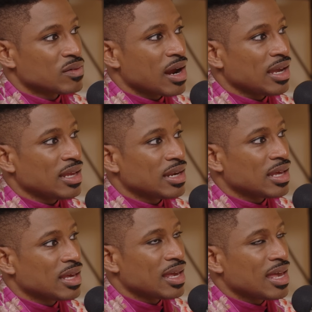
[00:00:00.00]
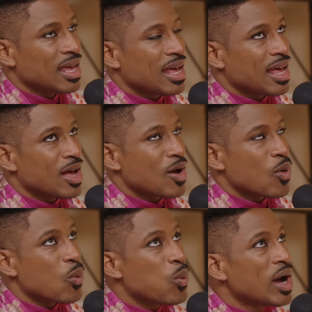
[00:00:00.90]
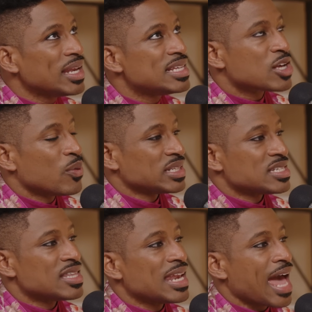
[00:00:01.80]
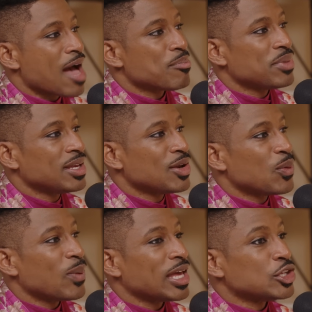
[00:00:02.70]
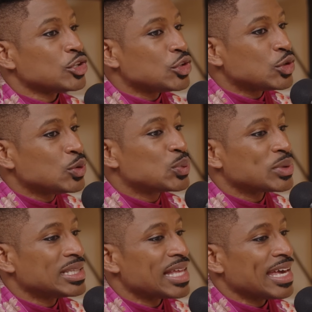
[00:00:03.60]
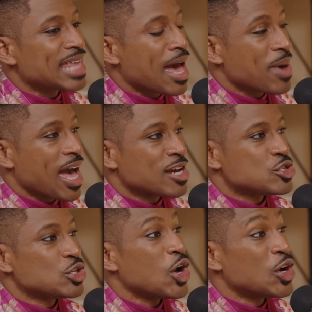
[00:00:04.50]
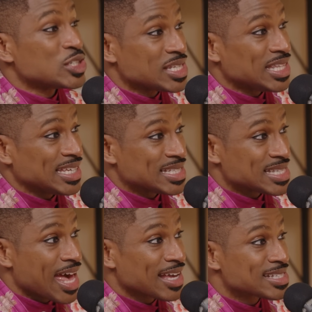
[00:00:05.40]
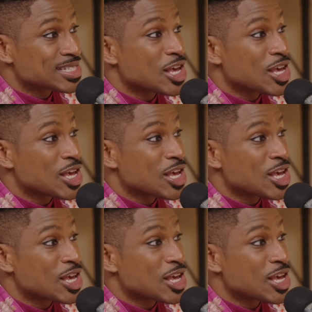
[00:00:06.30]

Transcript: Right? What is going to then happen when you relay that passion onto the execs?